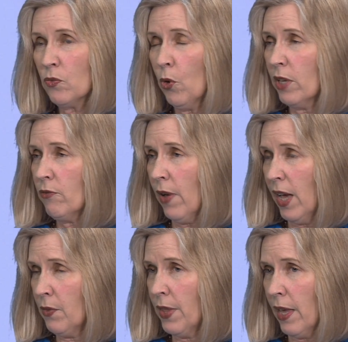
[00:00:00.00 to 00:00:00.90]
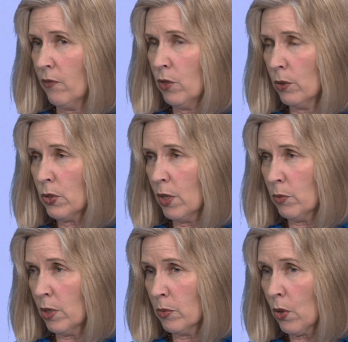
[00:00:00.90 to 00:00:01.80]
45 and they have no
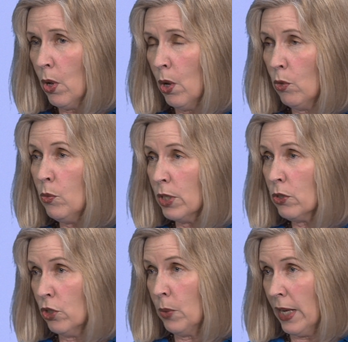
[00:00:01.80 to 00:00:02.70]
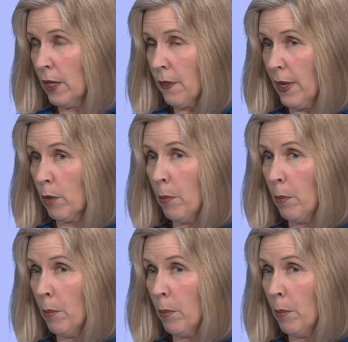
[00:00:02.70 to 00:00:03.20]
symptoms, we wouldn't do anything.